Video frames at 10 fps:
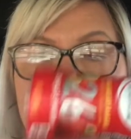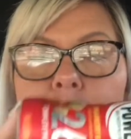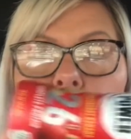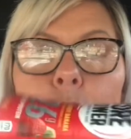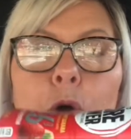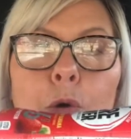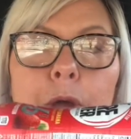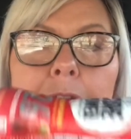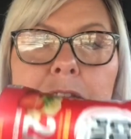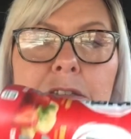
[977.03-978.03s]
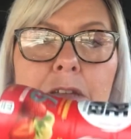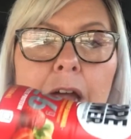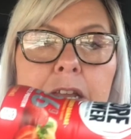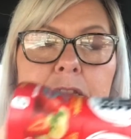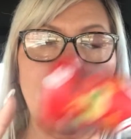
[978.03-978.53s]
So it's
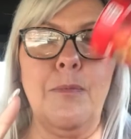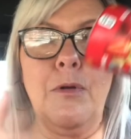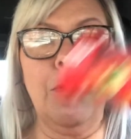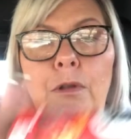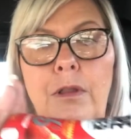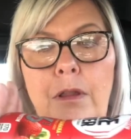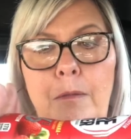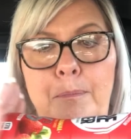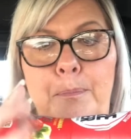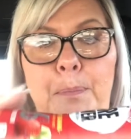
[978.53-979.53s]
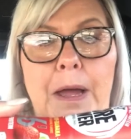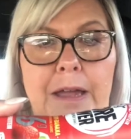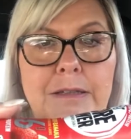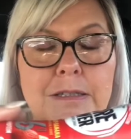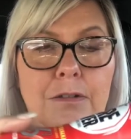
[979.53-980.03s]
kind of double,
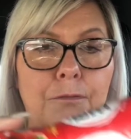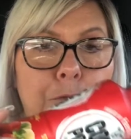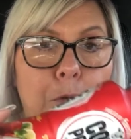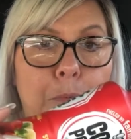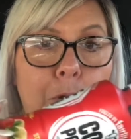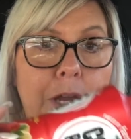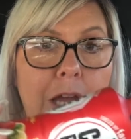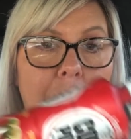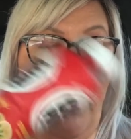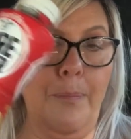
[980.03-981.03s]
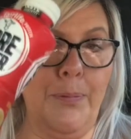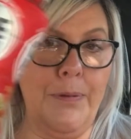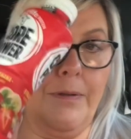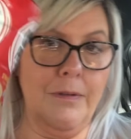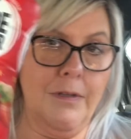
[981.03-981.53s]
but for pre-op
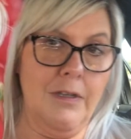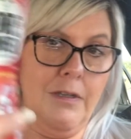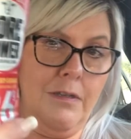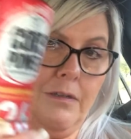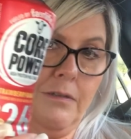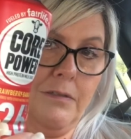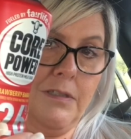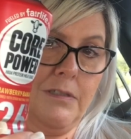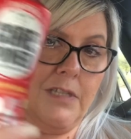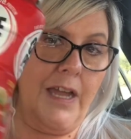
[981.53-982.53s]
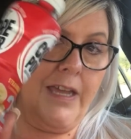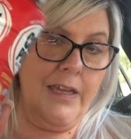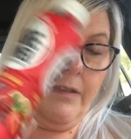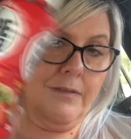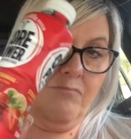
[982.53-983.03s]

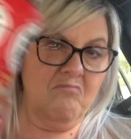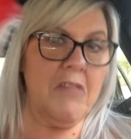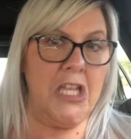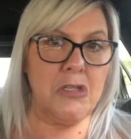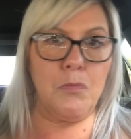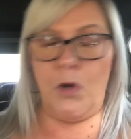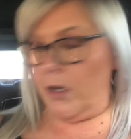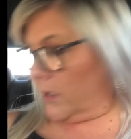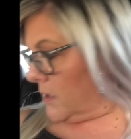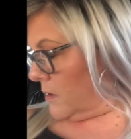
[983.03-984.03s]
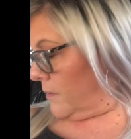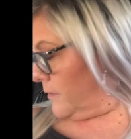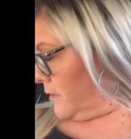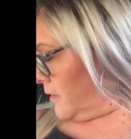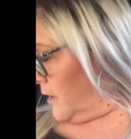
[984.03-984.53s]
diet, it works.
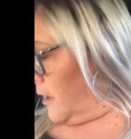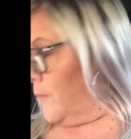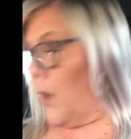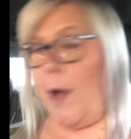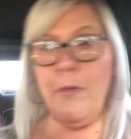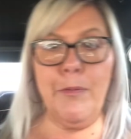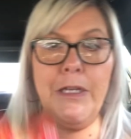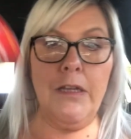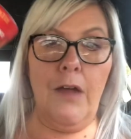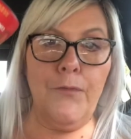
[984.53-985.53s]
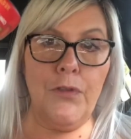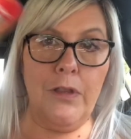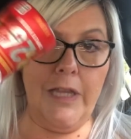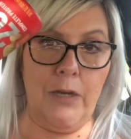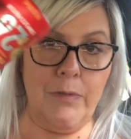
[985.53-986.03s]
Probably not for the
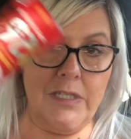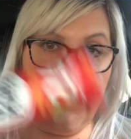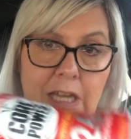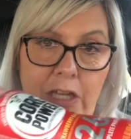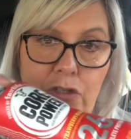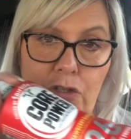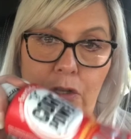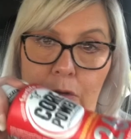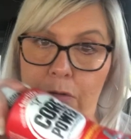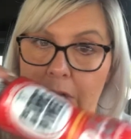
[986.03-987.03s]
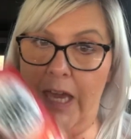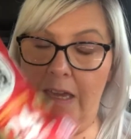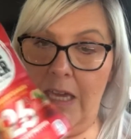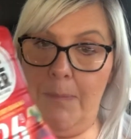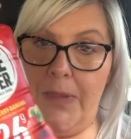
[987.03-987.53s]
liquid stage though,
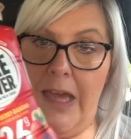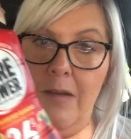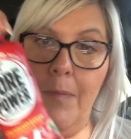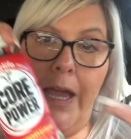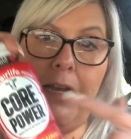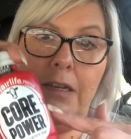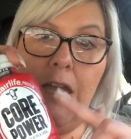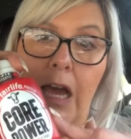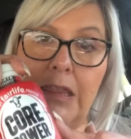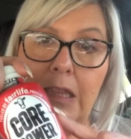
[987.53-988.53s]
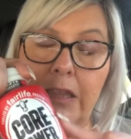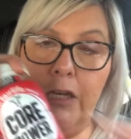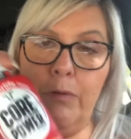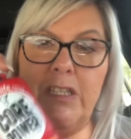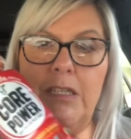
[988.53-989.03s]
okay? Keep that in mind, not the
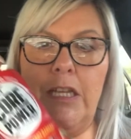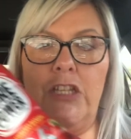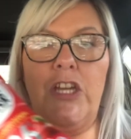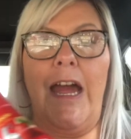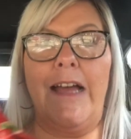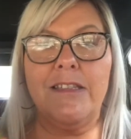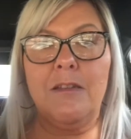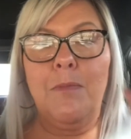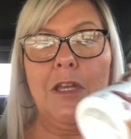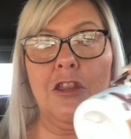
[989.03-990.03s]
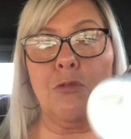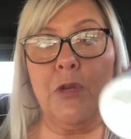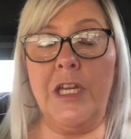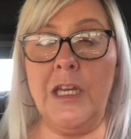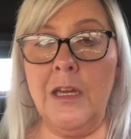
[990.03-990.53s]
liquid stage. It has to be
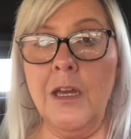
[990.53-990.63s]
3